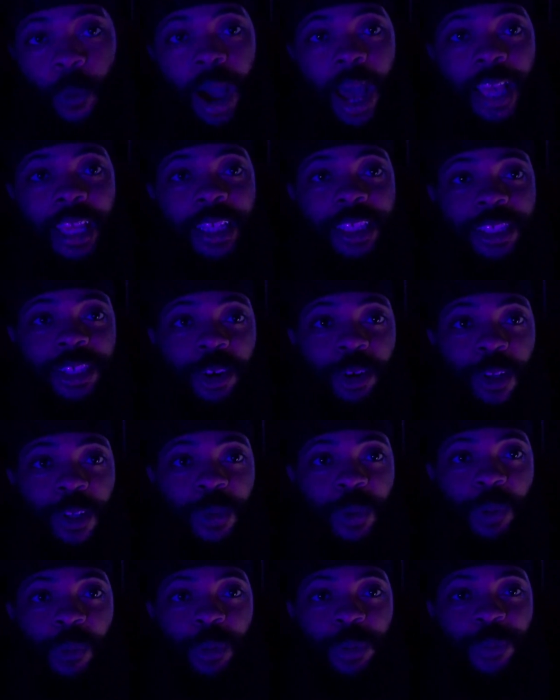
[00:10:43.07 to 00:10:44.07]
why he's the only
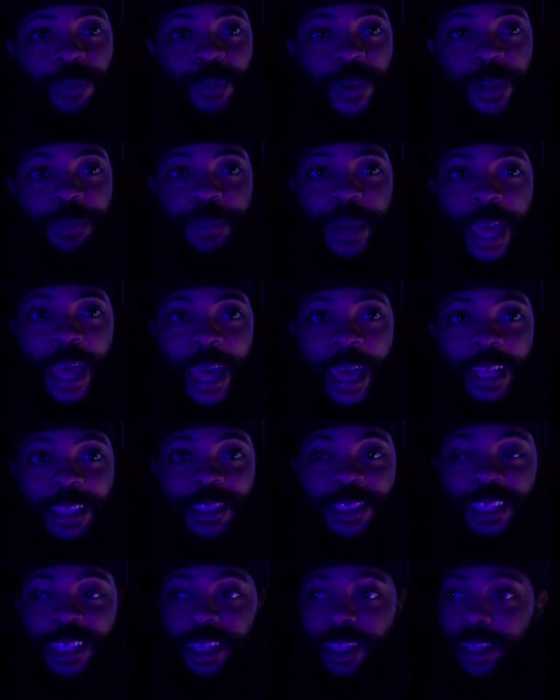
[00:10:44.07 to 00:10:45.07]
one with a free
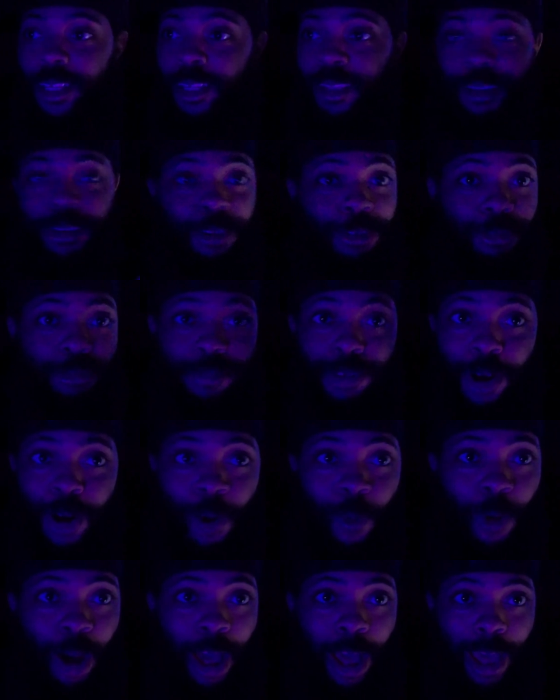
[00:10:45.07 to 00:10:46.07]
pass. You
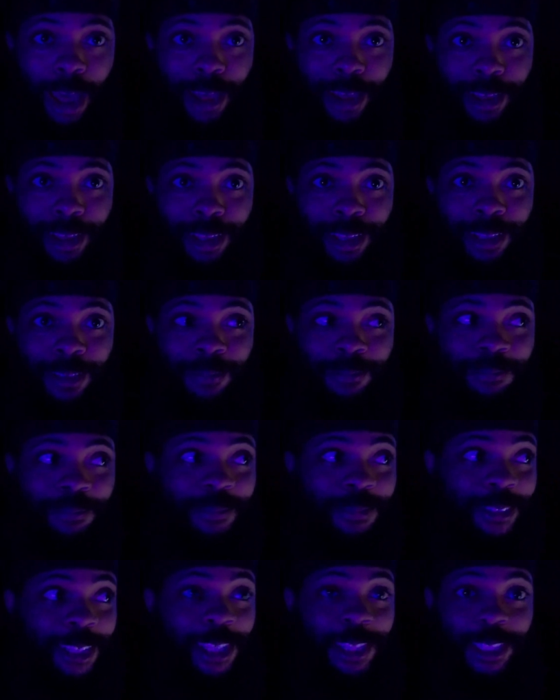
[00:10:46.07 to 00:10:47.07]
know why.
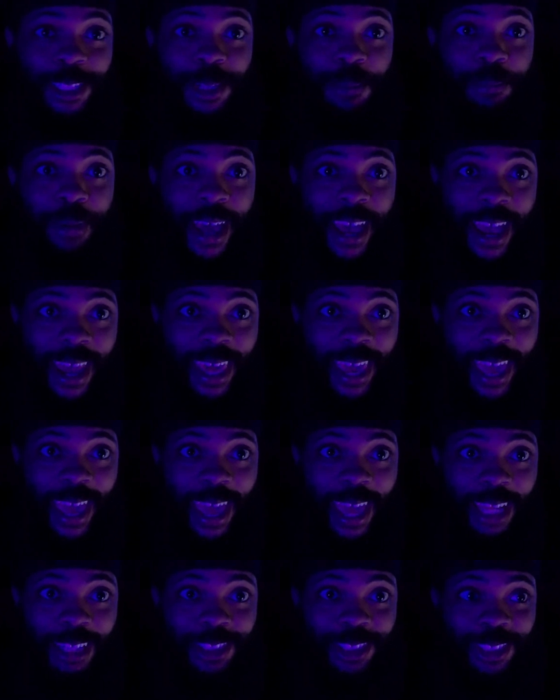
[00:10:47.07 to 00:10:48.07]
Because he's a
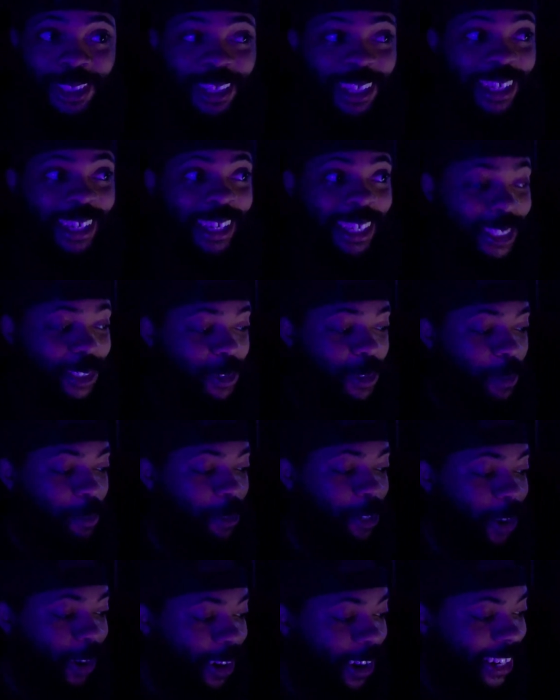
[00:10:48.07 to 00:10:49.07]
badass. He's the
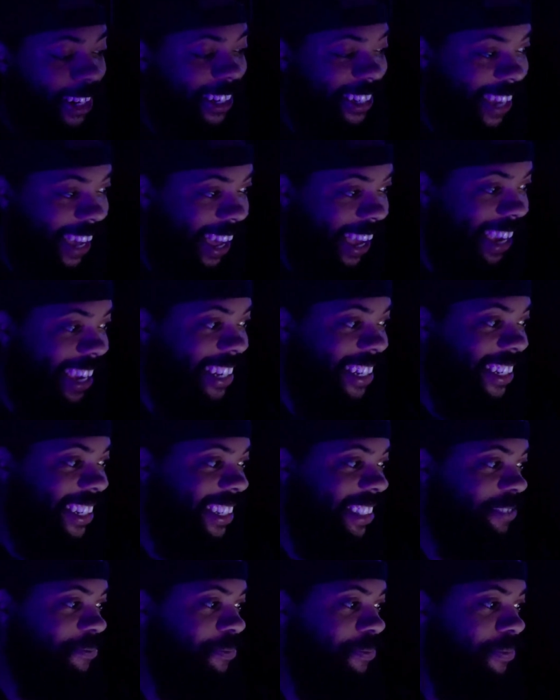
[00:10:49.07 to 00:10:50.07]
Dark Knight.
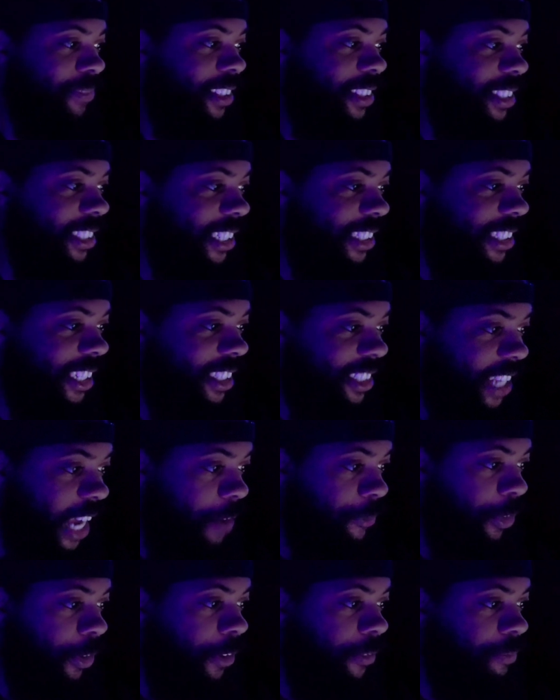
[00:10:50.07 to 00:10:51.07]
Says,
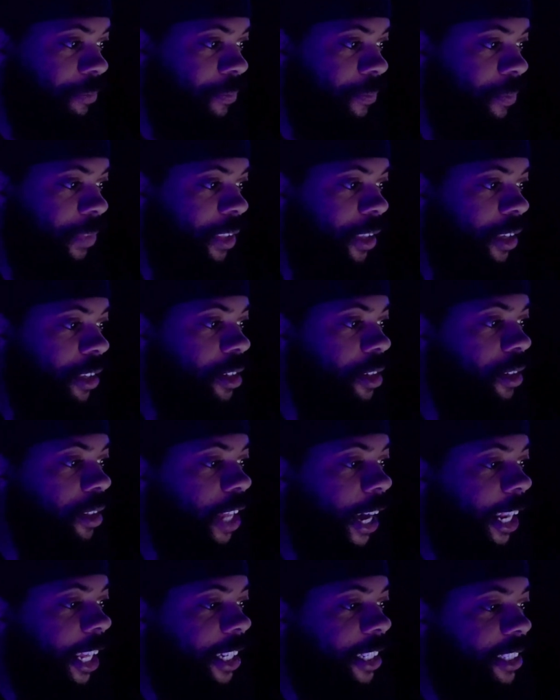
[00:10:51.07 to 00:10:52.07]
Endeavor, you're
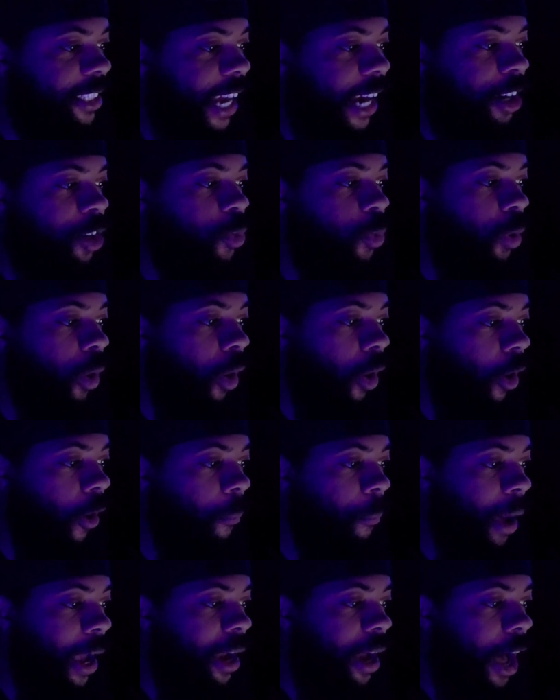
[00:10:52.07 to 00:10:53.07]
letting Deku and All
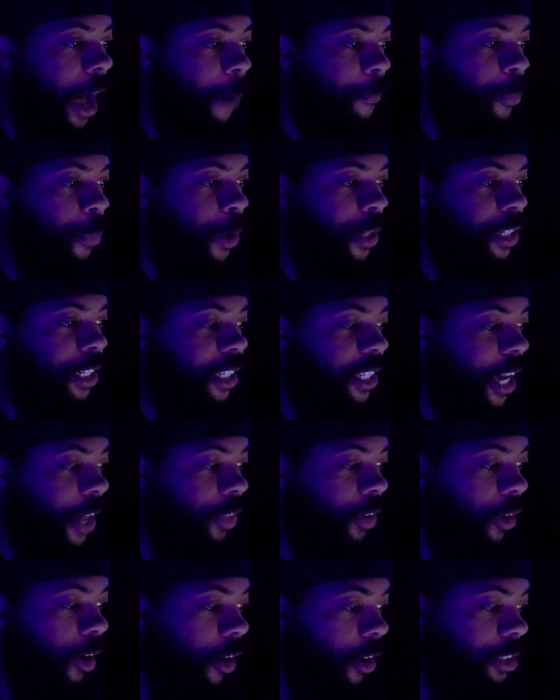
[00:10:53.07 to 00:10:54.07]
Might operate
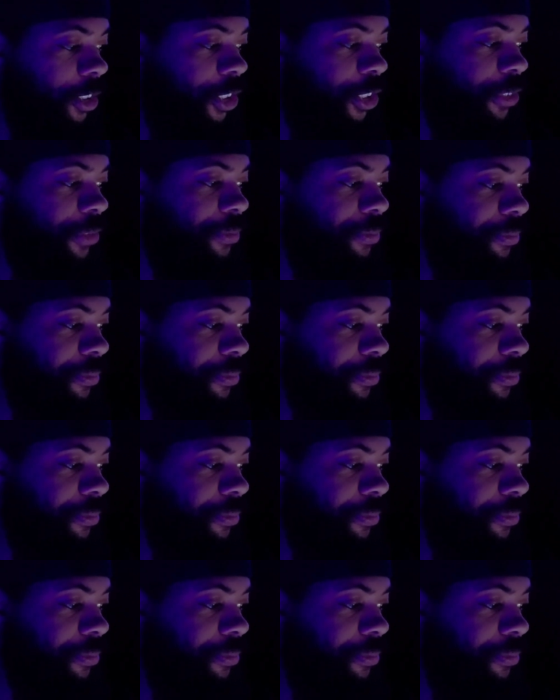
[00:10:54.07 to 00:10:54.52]
together, aren't you?